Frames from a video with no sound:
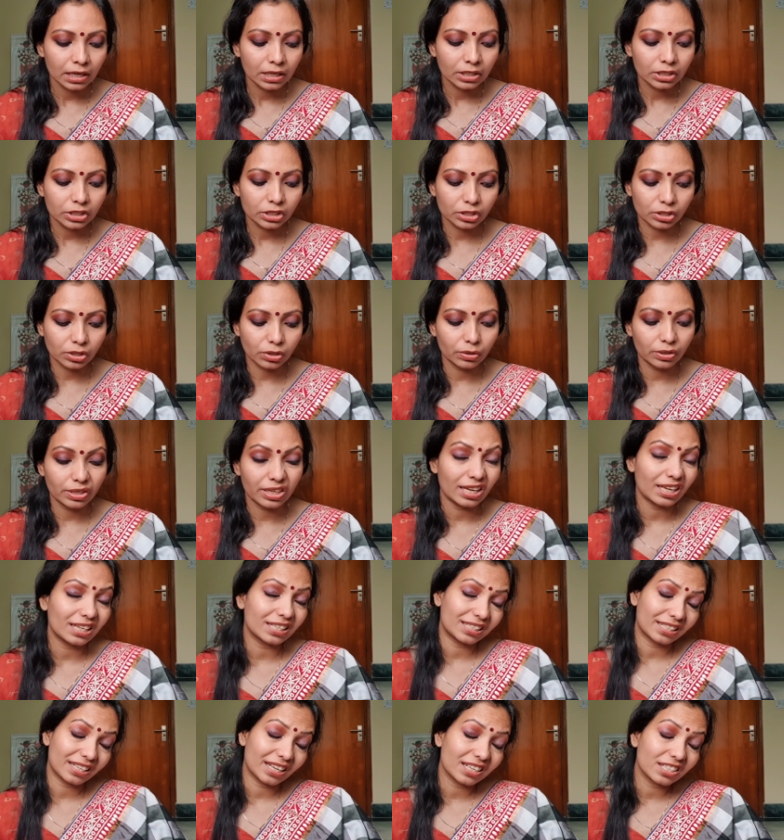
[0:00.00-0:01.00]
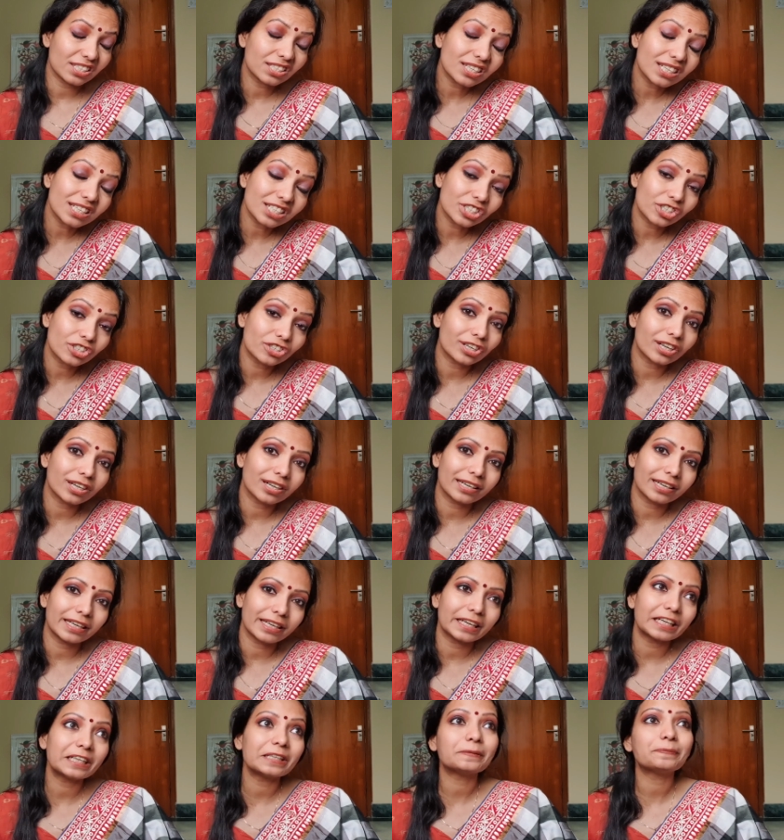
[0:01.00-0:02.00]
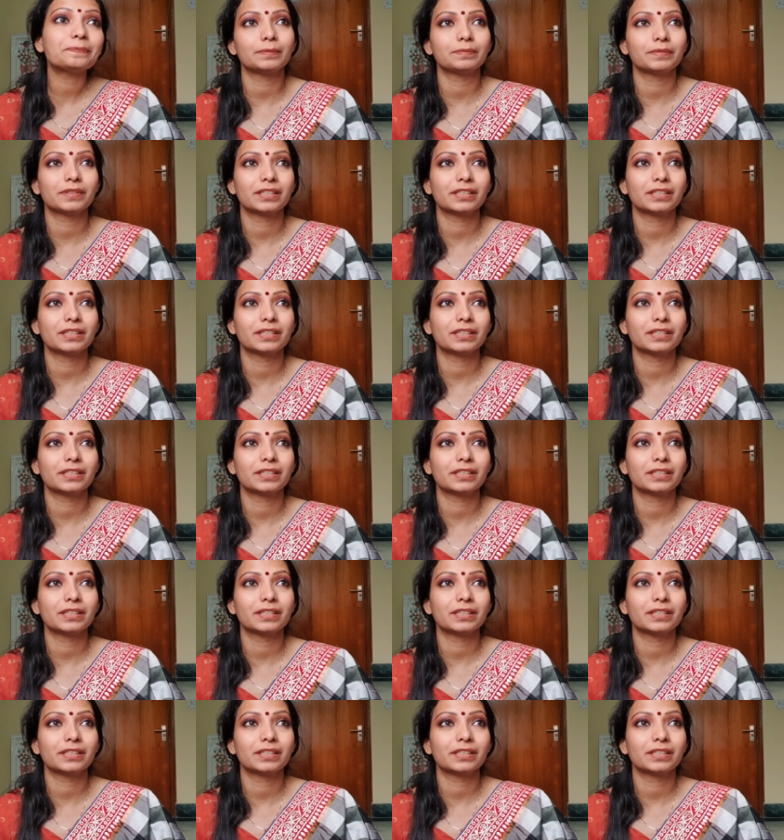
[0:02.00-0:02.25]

So yes, they are still struggling.